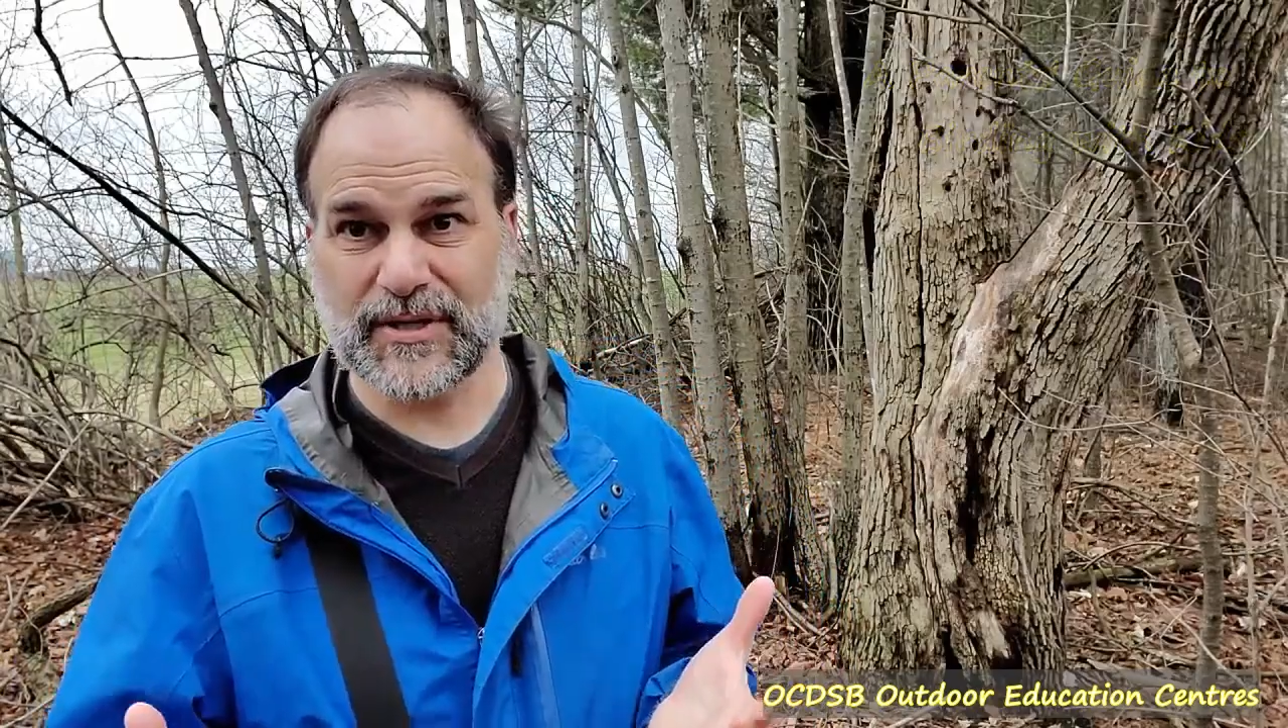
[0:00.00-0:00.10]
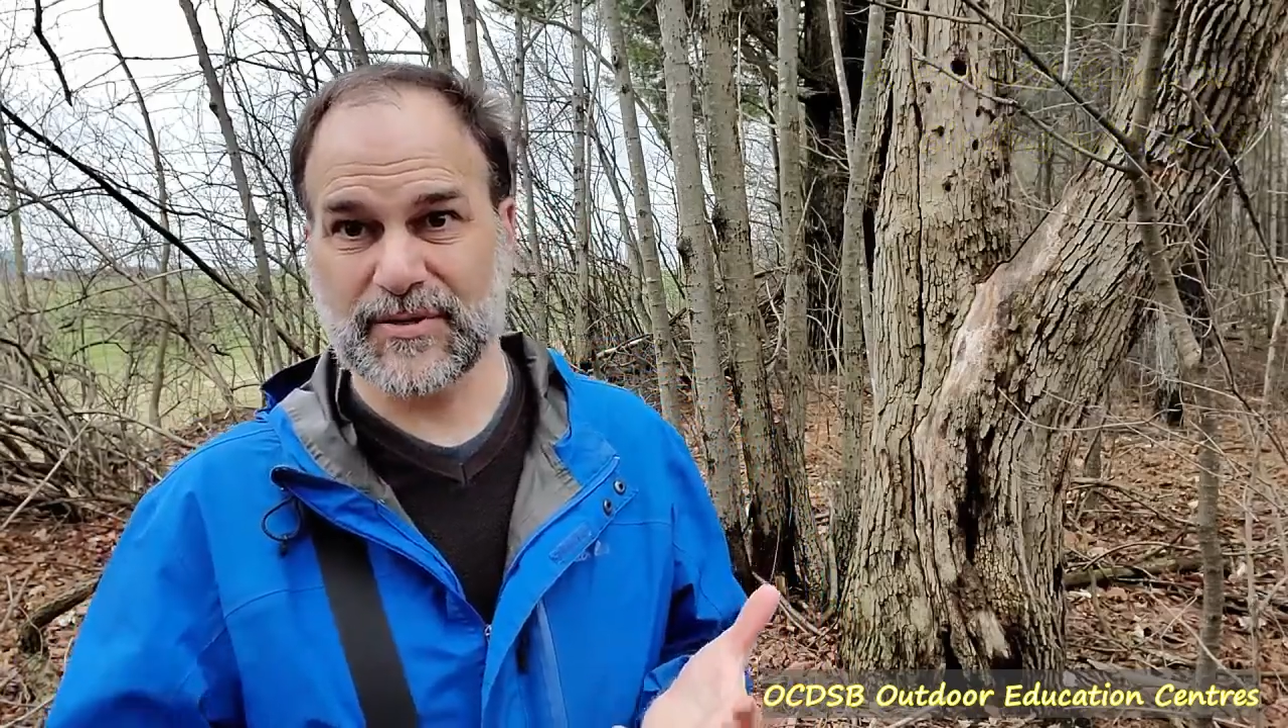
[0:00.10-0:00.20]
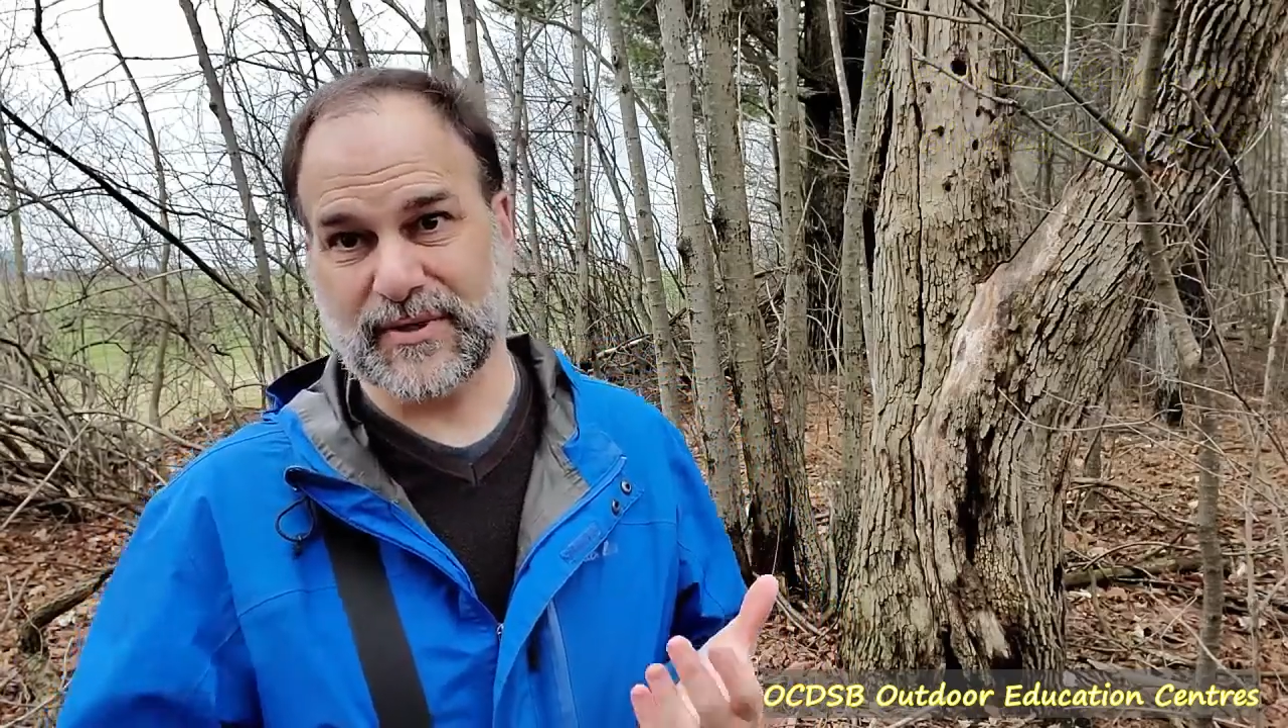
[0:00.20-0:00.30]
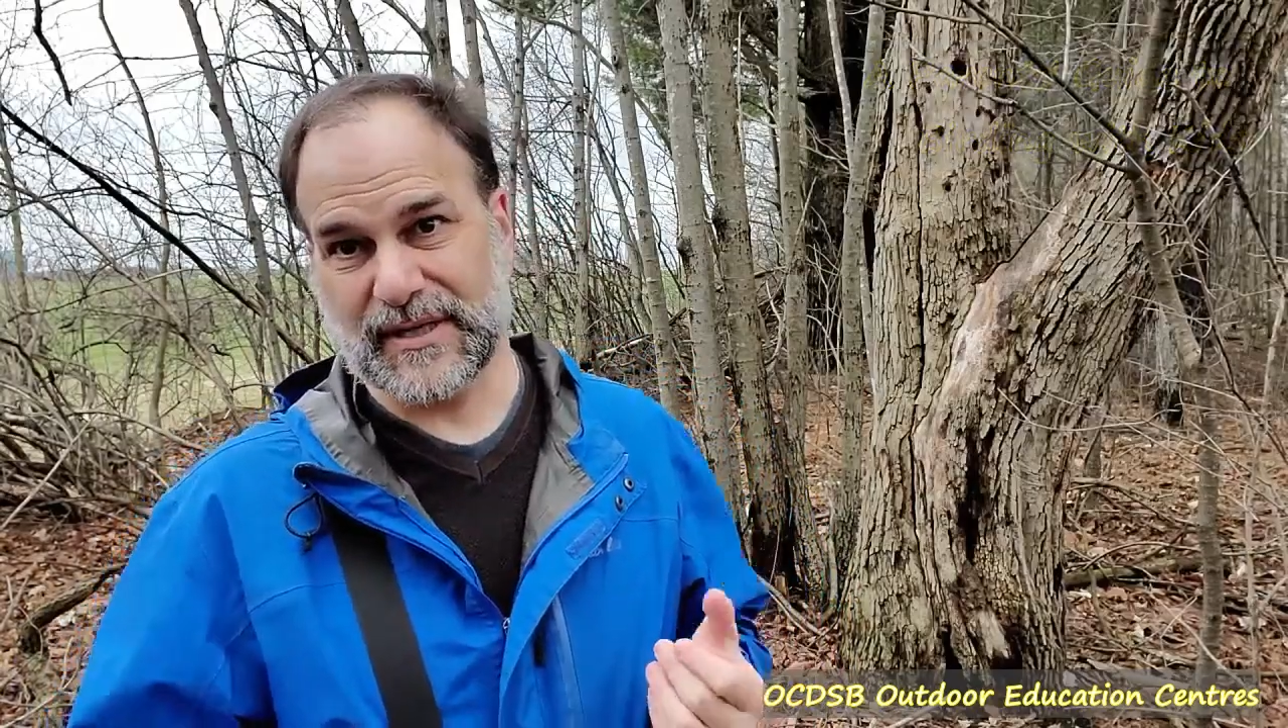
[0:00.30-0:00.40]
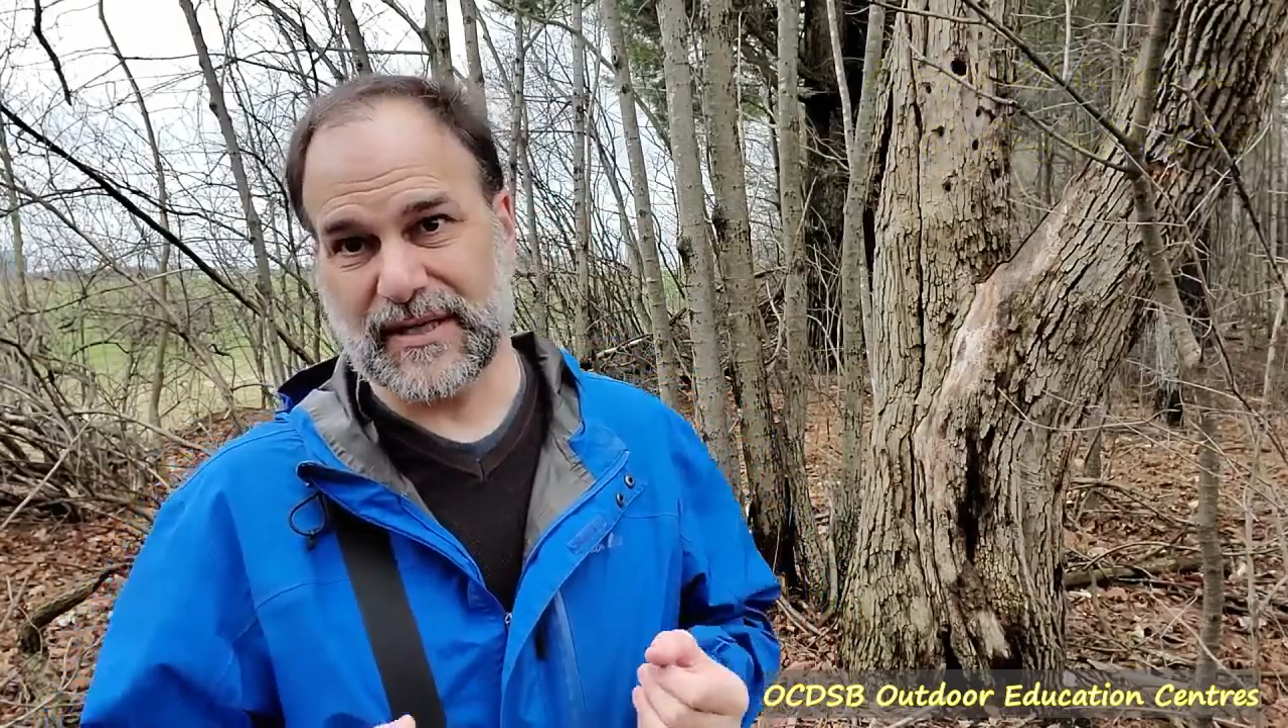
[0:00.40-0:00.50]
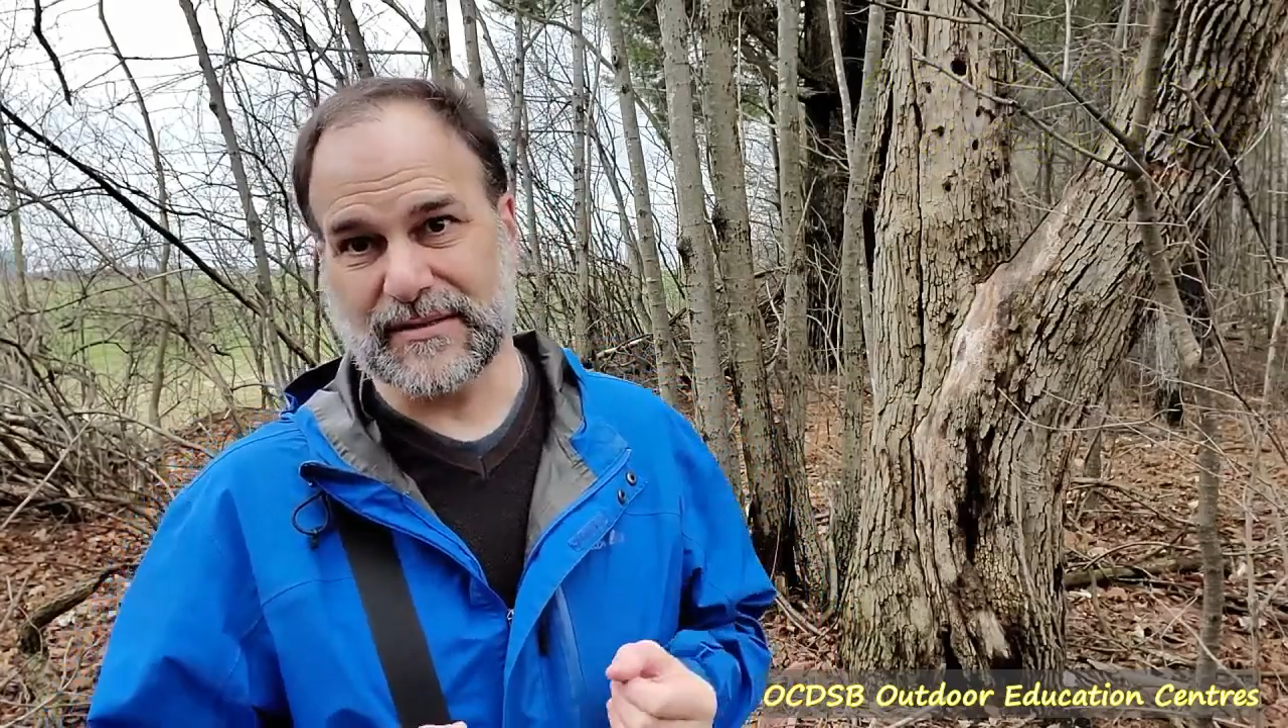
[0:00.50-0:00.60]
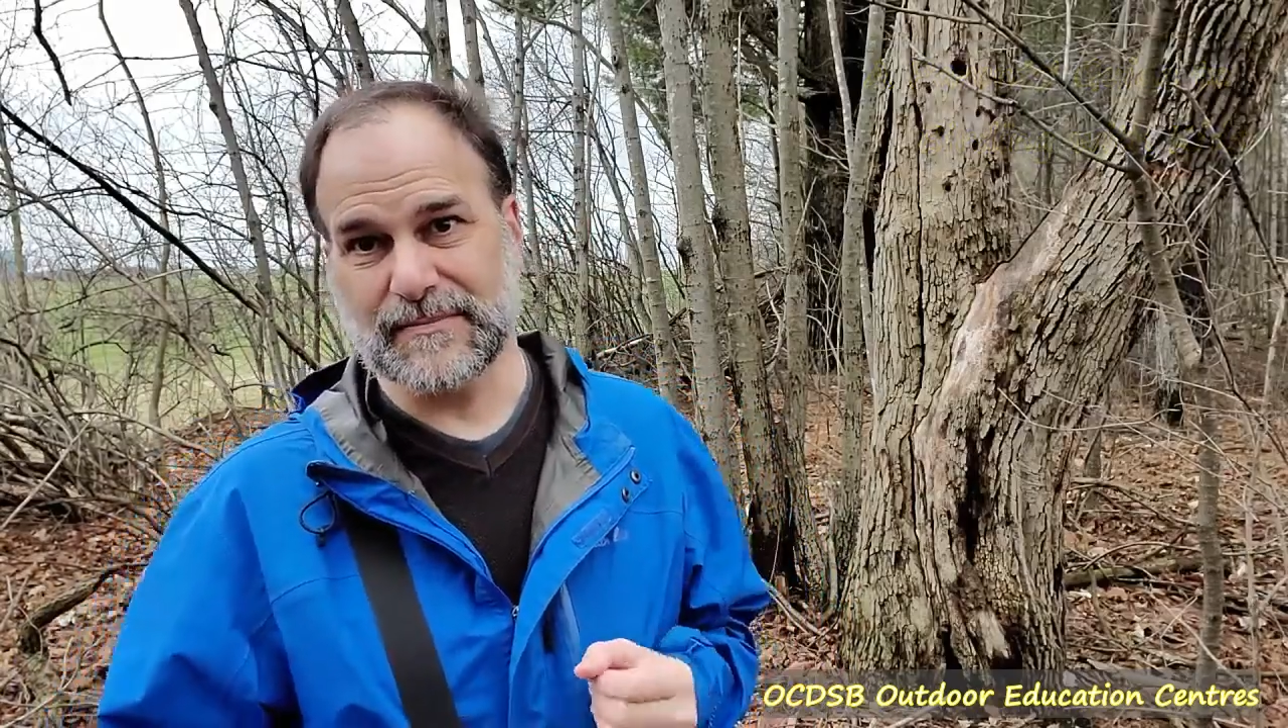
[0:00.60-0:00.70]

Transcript: to do it again.